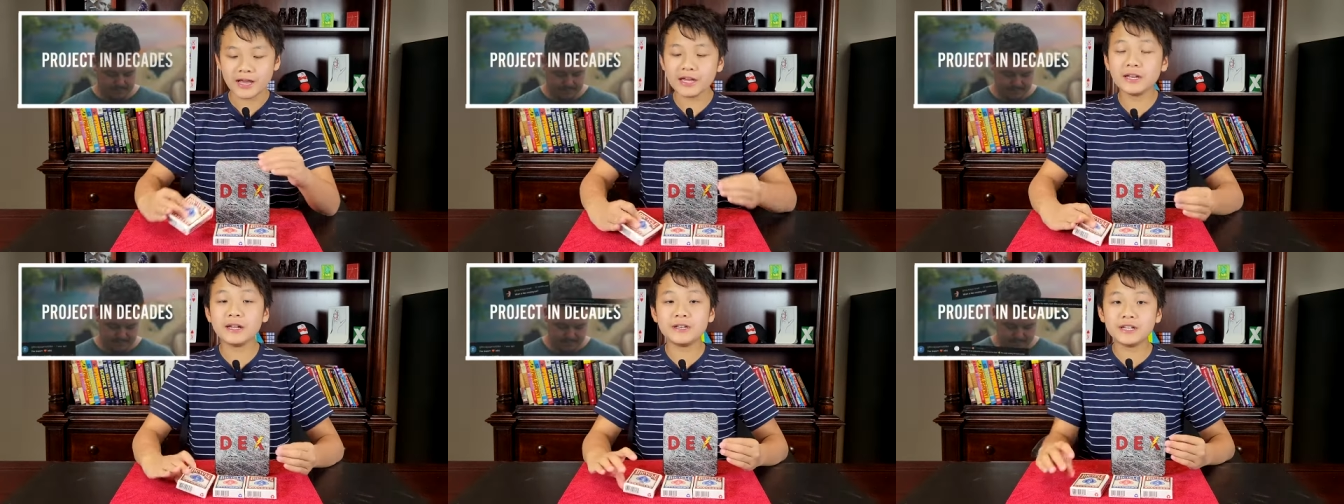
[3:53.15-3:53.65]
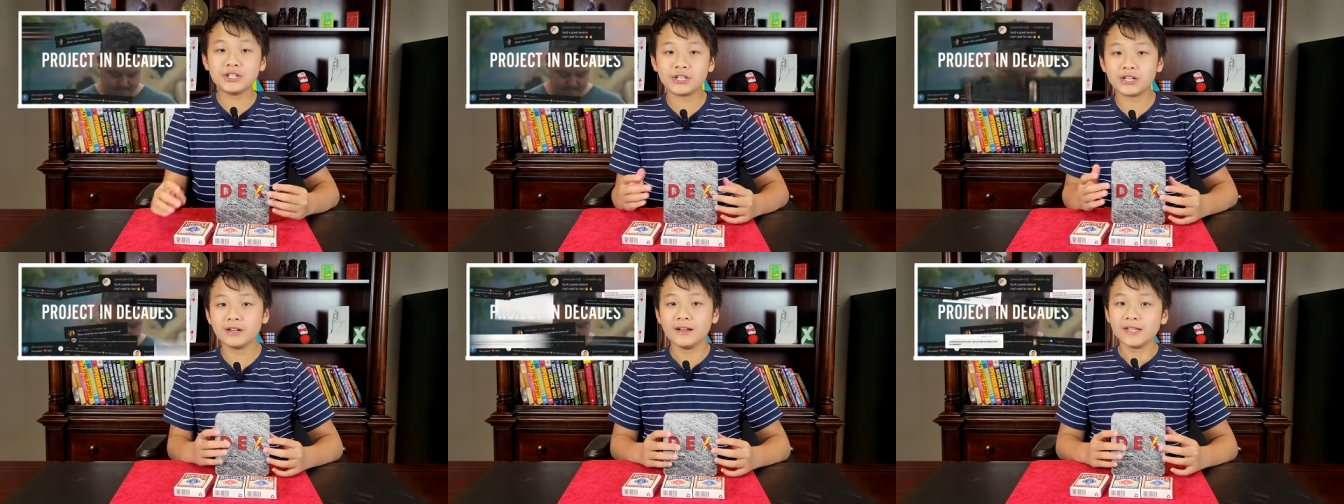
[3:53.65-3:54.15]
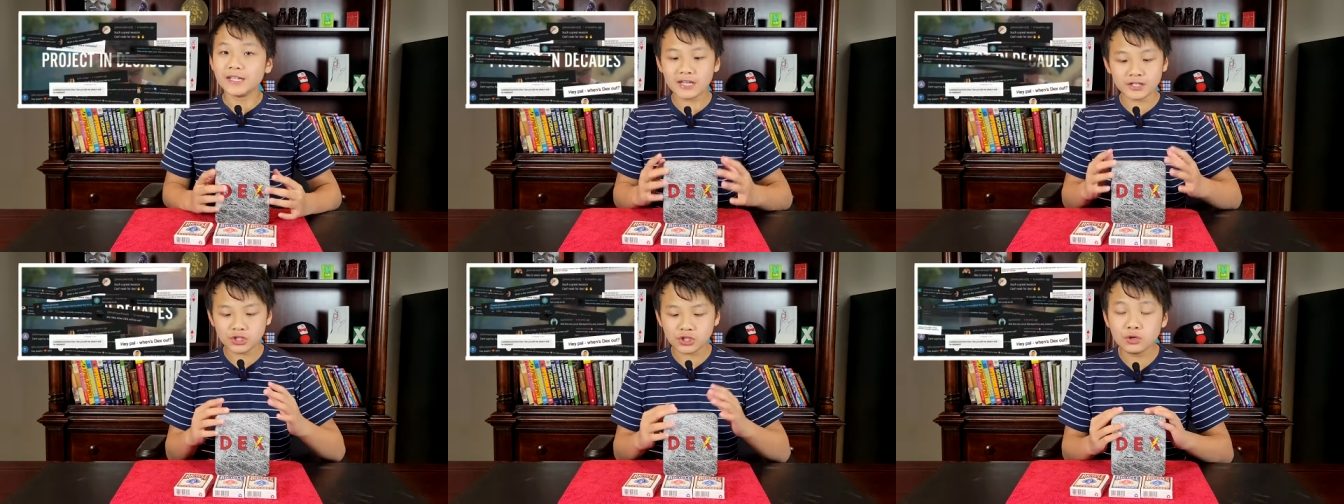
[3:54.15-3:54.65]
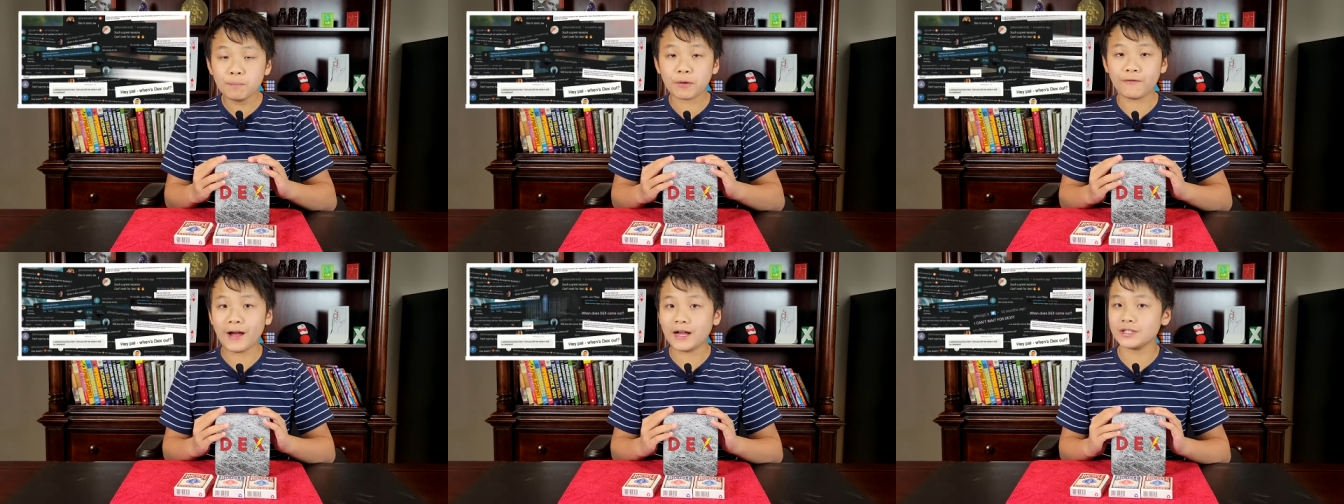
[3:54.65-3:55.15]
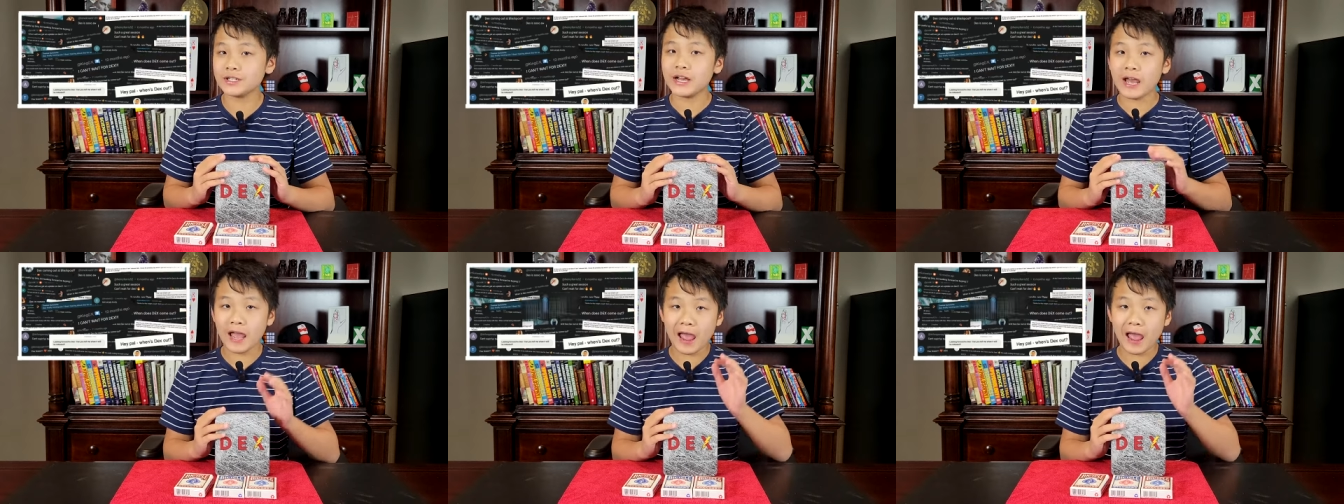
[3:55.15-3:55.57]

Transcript: In addition, it's super fast